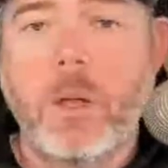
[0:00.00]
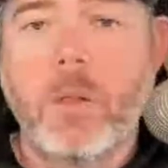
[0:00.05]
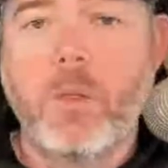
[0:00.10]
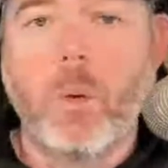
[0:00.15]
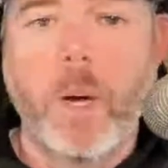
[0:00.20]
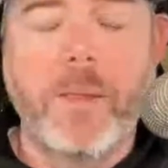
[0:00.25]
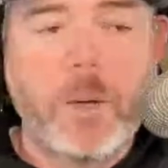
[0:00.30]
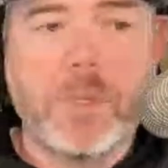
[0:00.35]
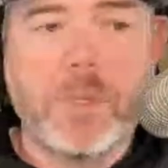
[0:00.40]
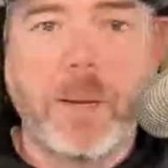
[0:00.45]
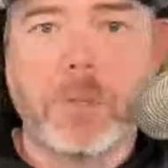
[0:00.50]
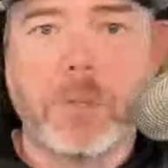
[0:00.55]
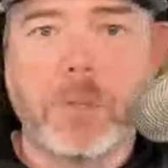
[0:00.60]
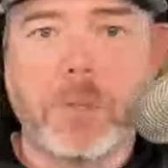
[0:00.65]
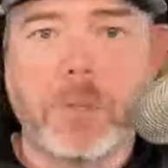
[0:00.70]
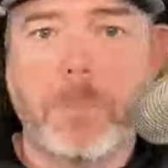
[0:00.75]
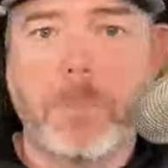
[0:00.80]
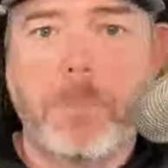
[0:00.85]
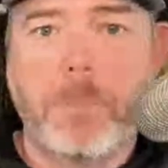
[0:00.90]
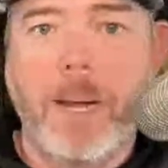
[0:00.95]
the way that
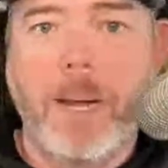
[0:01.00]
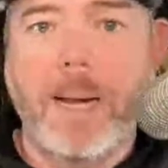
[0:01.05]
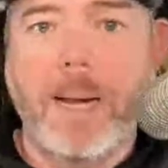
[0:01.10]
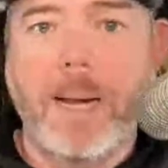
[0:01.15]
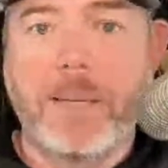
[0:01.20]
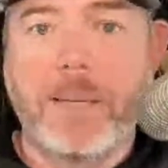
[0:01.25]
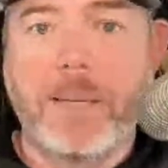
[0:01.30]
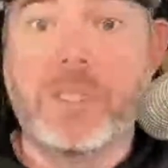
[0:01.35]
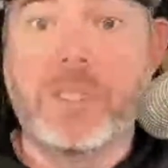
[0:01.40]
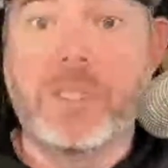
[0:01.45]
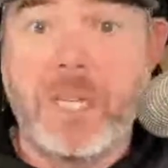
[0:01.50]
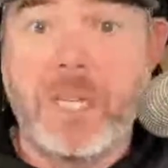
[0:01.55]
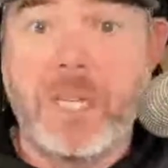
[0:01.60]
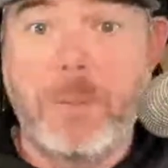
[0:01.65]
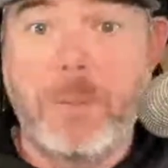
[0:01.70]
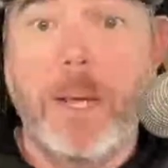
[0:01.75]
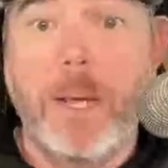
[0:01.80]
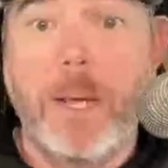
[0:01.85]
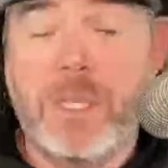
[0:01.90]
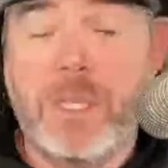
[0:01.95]
he was able to impact
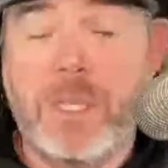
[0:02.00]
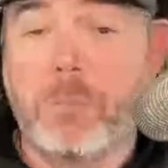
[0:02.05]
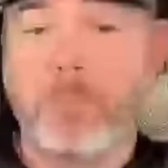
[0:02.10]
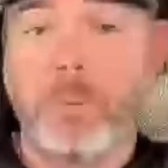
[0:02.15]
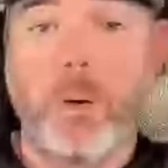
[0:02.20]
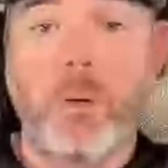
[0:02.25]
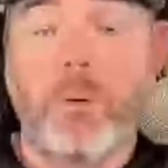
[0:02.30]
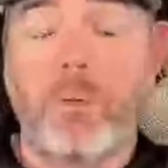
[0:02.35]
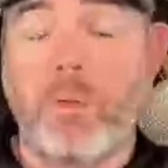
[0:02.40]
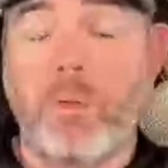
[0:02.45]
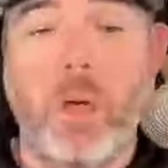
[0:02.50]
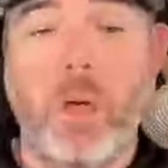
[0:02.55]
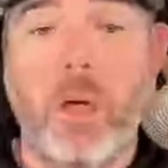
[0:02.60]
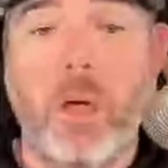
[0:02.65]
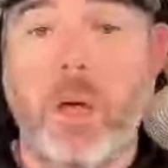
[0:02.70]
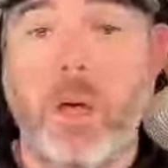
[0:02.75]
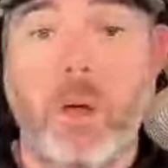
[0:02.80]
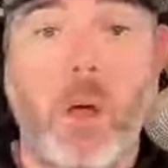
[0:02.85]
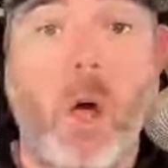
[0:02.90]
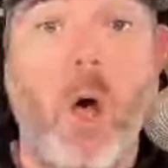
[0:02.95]
teammates, both
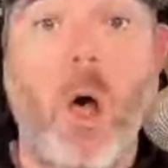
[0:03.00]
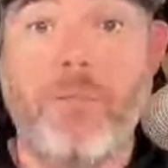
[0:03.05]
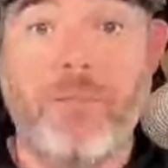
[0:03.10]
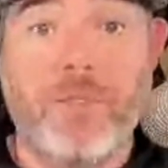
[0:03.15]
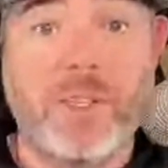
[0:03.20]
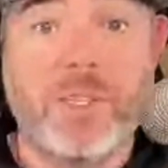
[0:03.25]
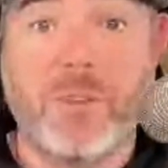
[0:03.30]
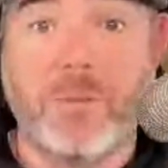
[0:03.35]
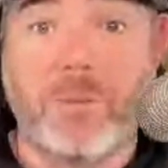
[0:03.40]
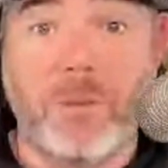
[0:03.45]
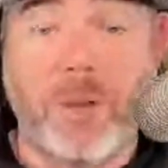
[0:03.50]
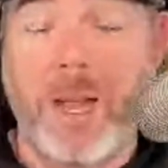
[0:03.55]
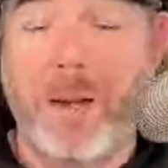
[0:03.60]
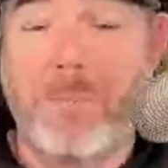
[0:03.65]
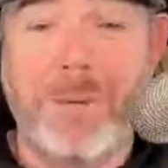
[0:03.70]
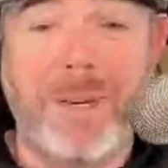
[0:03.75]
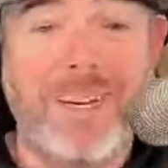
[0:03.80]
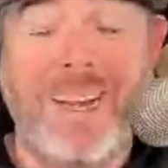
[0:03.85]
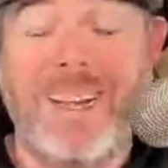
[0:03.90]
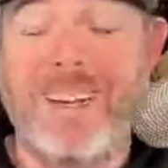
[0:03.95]
offensive
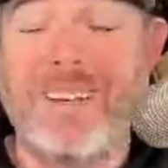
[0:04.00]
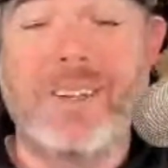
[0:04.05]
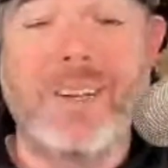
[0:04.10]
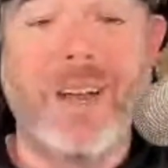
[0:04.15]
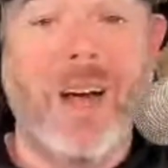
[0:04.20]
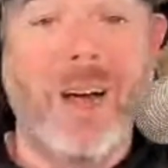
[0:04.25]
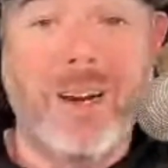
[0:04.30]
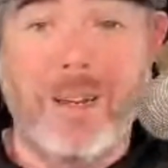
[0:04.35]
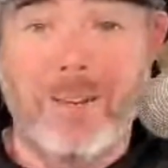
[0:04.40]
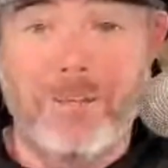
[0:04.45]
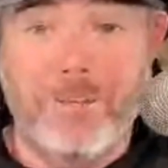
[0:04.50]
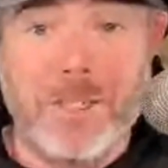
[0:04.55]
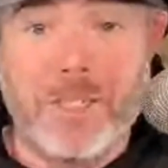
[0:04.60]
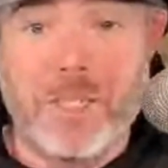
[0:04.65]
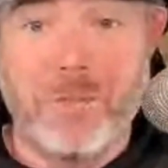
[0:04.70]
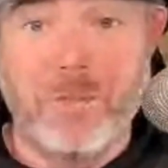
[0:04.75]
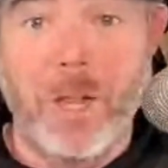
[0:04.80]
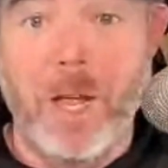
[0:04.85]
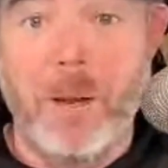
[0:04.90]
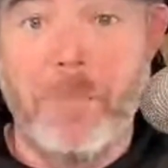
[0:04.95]
linemen and non-offensive
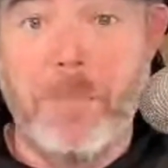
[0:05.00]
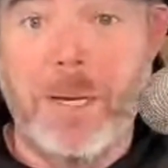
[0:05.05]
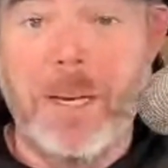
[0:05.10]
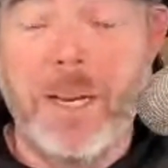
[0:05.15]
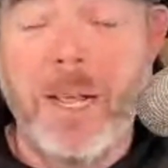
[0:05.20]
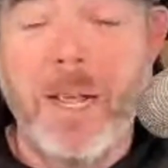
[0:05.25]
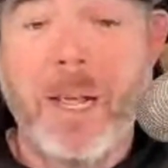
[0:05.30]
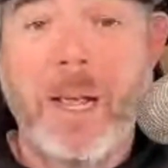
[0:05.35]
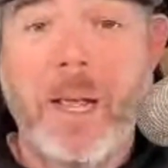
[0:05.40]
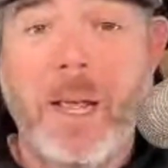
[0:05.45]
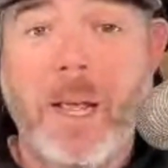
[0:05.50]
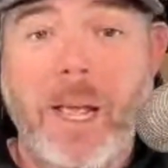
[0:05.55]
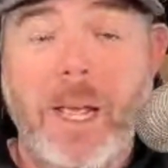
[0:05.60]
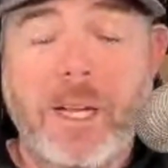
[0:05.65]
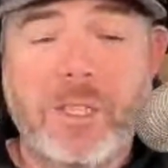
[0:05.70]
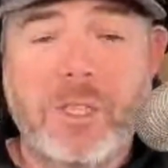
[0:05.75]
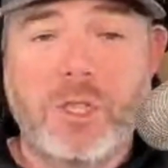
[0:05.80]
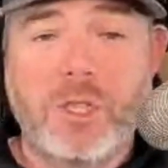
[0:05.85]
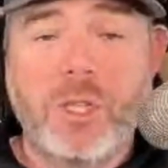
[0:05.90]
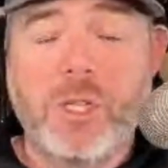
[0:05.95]
linemen,
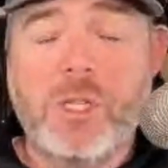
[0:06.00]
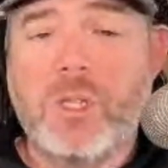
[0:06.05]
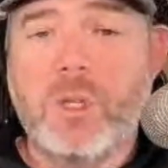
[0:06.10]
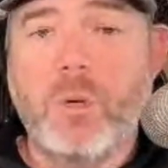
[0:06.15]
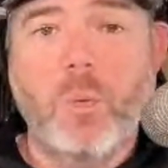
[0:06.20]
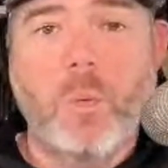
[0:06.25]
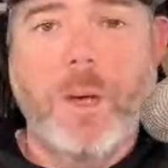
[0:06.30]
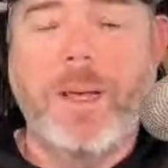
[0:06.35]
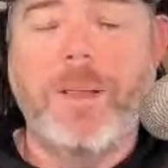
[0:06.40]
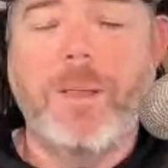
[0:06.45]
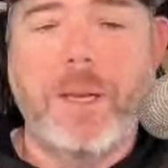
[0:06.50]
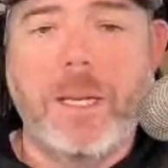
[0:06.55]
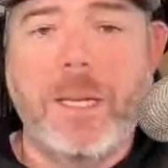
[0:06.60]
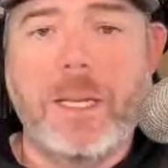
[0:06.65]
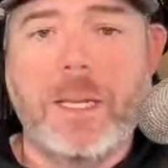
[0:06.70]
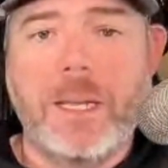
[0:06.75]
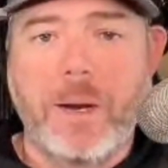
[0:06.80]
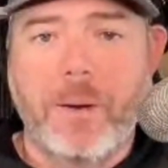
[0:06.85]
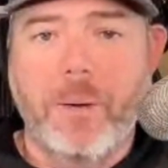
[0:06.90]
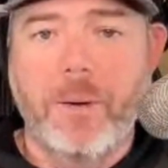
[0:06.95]
and just the way that he
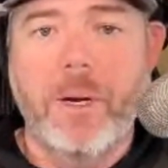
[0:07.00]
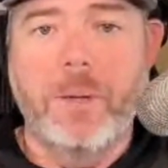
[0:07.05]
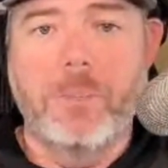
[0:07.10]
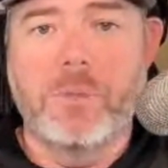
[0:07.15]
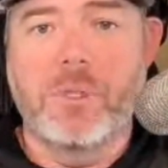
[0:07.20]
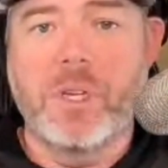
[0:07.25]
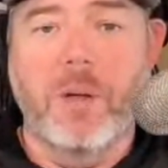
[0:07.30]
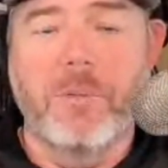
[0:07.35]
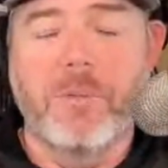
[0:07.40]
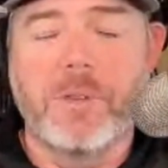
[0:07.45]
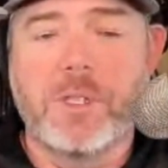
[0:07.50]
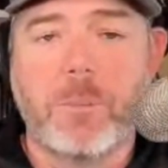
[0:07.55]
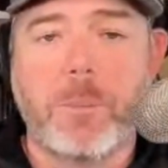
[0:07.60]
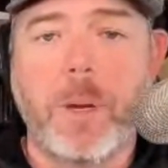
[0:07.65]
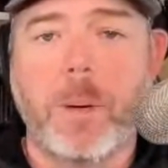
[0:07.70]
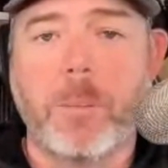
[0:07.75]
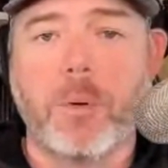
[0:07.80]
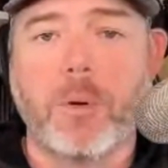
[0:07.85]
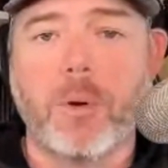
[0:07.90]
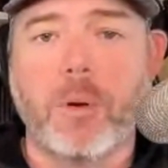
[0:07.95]
carried himself as a
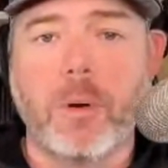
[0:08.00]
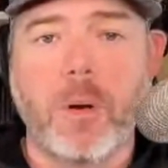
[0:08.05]
member